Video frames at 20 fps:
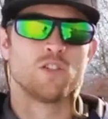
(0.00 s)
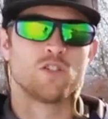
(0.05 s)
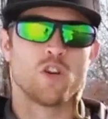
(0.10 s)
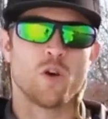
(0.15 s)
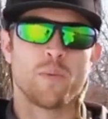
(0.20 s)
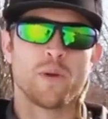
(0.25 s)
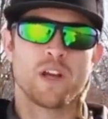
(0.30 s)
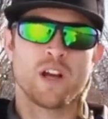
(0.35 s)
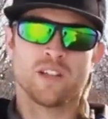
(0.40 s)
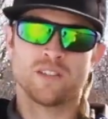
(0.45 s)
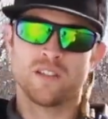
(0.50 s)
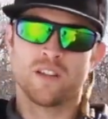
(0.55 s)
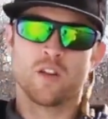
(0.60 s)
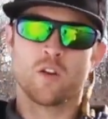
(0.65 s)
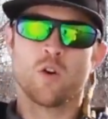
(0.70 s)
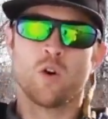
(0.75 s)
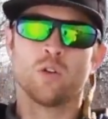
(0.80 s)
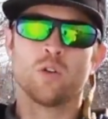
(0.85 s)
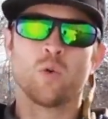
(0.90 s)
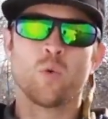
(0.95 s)
So because of the
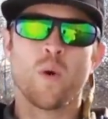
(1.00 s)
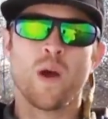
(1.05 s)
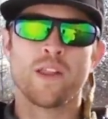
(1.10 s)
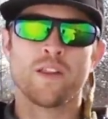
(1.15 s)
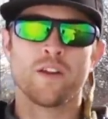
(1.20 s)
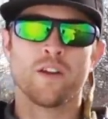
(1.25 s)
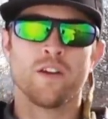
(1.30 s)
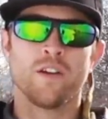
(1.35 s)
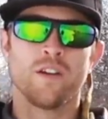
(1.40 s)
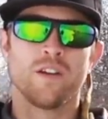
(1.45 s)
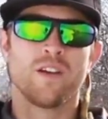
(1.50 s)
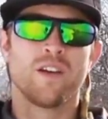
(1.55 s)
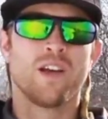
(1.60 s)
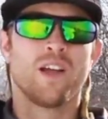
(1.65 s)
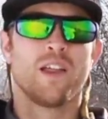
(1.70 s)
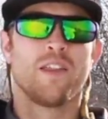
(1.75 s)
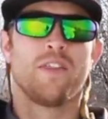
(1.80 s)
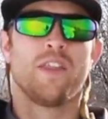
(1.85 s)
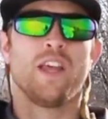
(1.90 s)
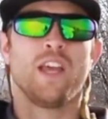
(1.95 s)
colder weather,
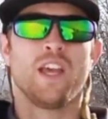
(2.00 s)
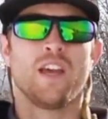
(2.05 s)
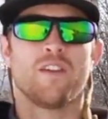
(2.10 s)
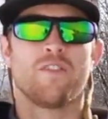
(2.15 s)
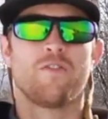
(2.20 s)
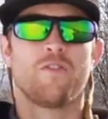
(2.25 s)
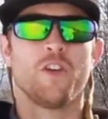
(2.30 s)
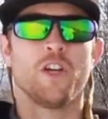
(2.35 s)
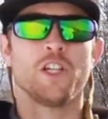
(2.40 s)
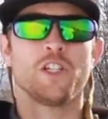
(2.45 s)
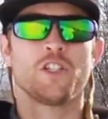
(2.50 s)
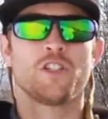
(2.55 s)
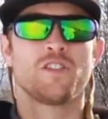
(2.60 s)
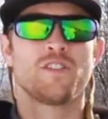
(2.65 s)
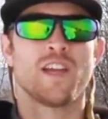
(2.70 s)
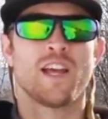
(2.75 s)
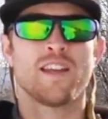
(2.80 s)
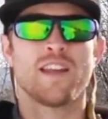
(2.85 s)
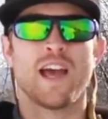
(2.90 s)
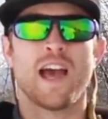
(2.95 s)
the fish
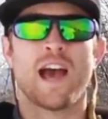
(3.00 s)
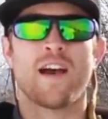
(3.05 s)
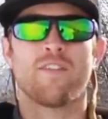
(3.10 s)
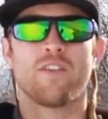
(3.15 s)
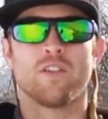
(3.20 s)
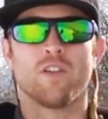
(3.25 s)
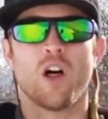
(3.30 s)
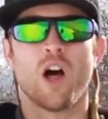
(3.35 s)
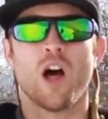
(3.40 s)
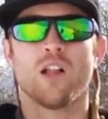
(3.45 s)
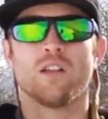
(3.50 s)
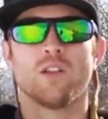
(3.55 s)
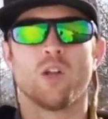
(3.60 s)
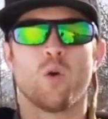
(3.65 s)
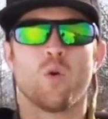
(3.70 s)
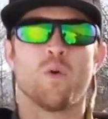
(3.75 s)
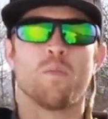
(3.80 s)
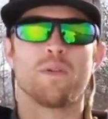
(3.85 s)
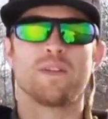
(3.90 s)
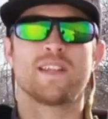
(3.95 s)
tend to have a lot
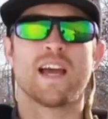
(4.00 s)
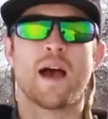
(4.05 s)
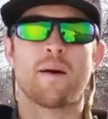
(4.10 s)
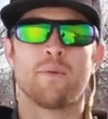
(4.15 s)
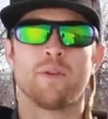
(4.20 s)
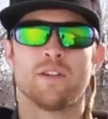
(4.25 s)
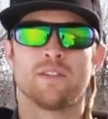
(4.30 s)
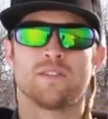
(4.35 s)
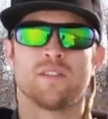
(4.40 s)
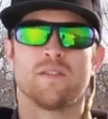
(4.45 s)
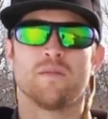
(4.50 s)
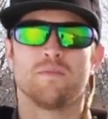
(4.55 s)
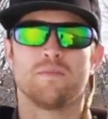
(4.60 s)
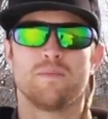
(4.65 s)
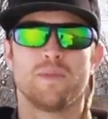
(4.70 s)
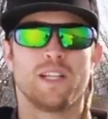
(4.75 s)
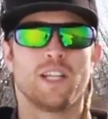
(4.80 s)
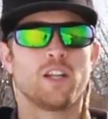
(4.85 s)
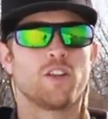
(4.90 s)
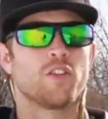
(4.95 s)
lower metabolism,
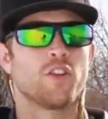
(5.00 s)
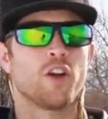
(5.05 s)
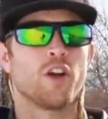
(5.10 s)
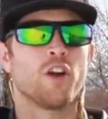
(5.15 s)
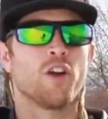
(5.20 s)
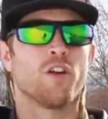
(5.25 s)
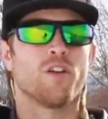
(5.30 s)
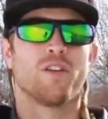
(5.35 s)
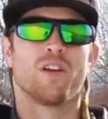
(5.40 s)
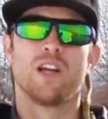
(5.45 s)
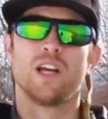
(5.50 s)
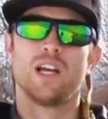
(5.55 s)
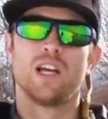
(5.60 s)
meaning they're